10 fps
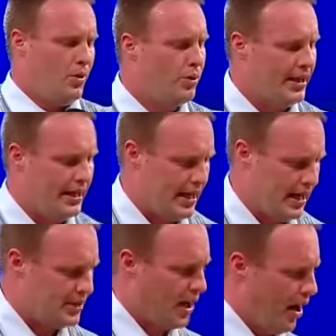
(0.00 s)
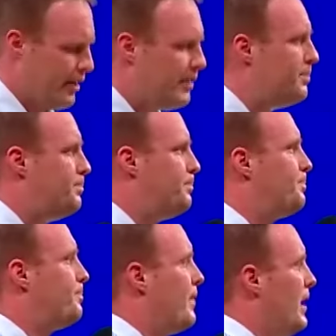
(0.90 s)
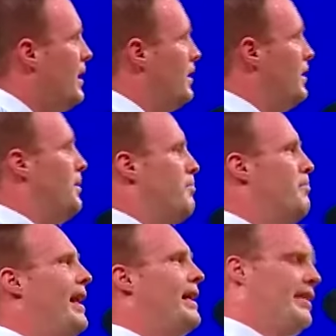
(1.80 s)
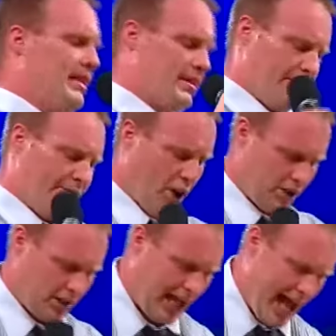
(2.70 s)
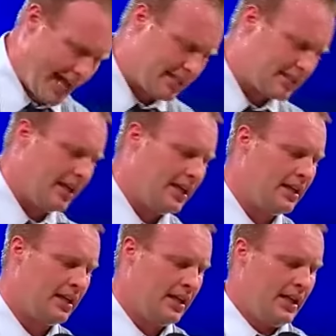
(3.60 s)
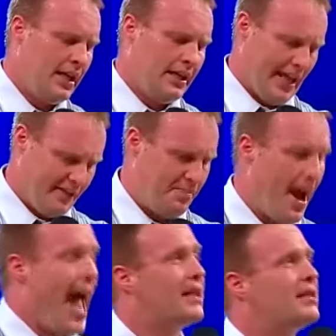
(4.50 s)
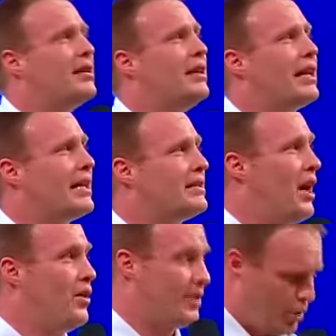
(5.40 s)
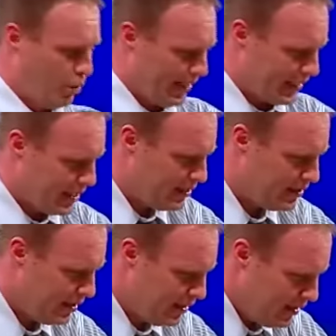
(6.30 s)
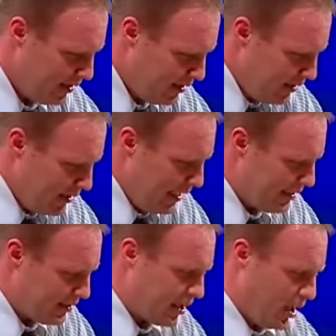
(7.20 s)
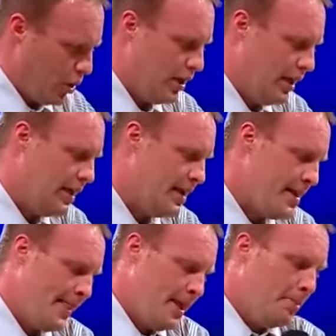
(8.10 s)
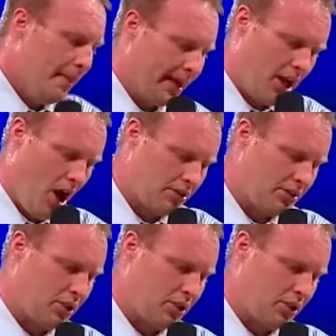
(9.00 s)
we uh, started making these first class gift bags. I got to tell this quick. And so, make a long